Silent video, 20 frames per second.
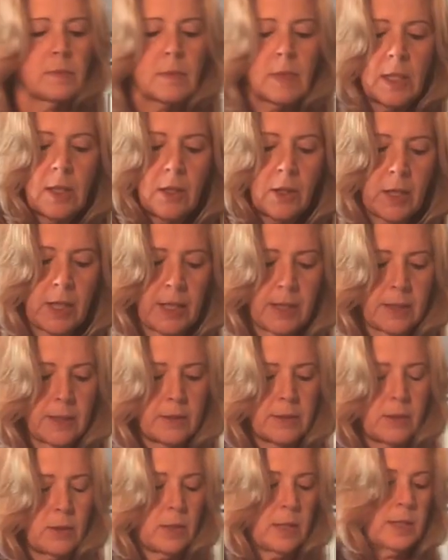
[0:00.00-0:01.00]
Alright,
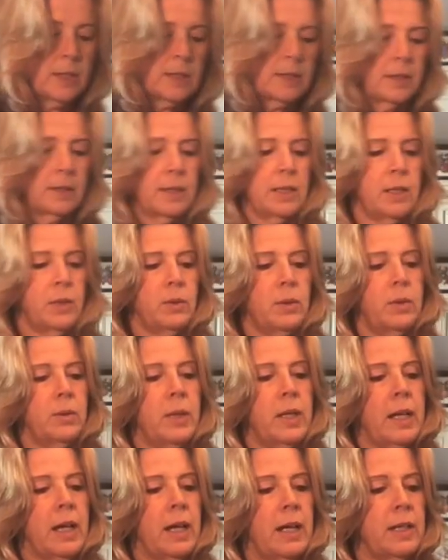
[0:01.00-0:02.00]
so let's see what we
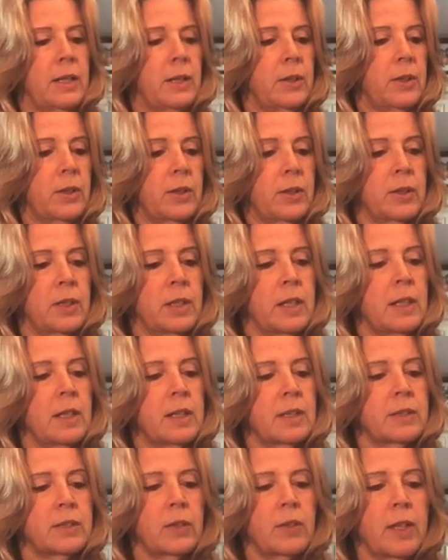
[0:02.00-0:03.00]
got here.
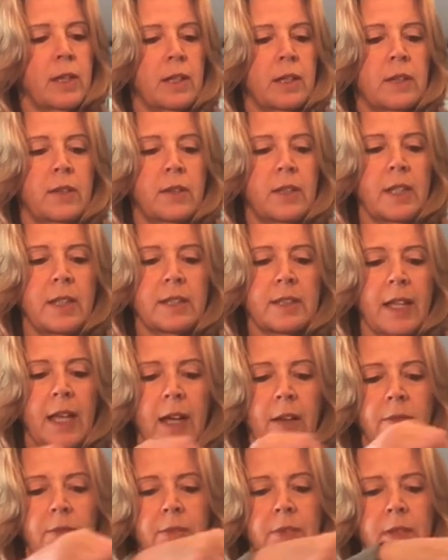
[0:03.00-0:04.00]
So these
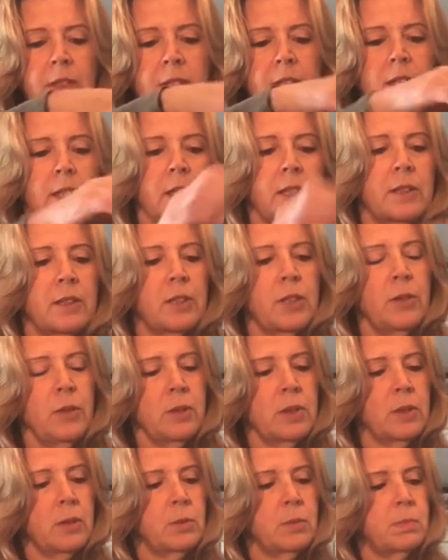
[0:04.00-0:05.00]
have cute
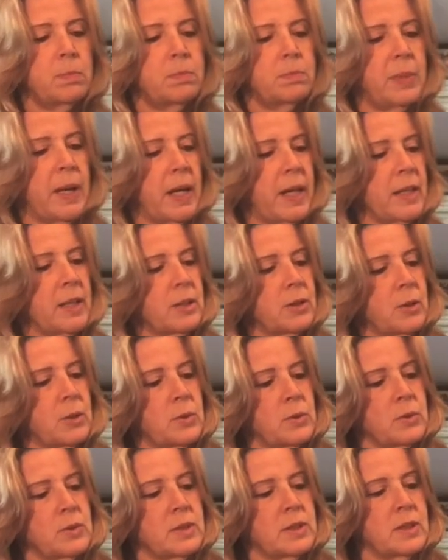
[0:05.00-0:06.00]
little pine
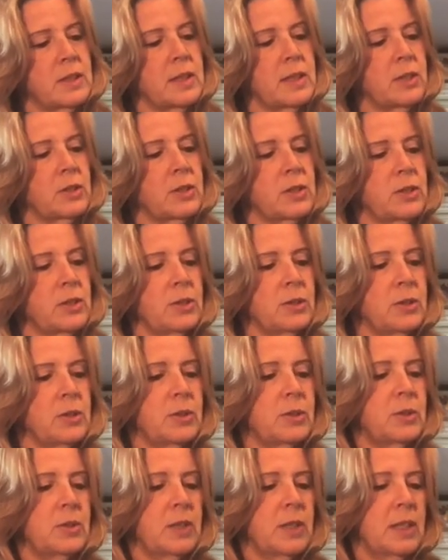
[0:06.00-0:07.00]
cones in there too.
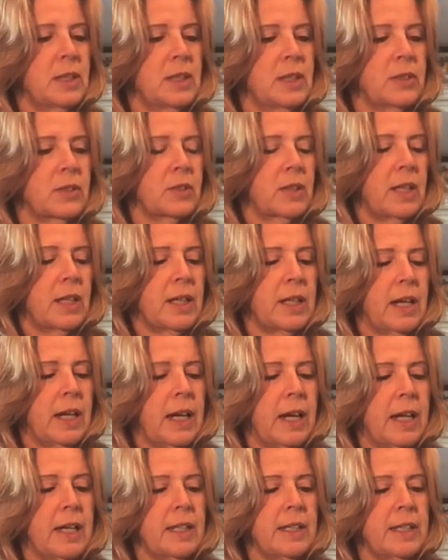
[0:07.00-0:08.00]
They're kind of
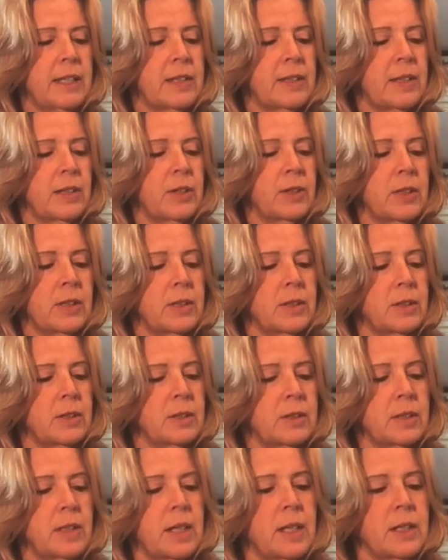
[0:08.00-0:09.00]
hiding in there a little. I